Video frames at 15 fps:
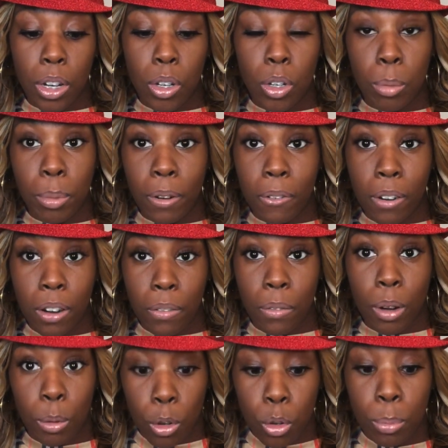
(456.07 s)
Uber
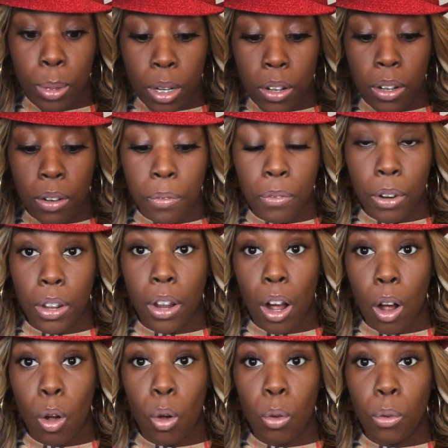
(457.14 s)
for the
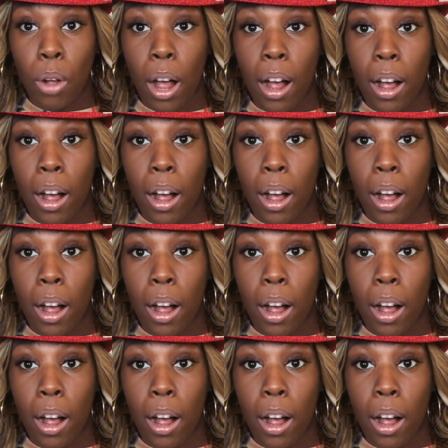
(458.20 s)
whole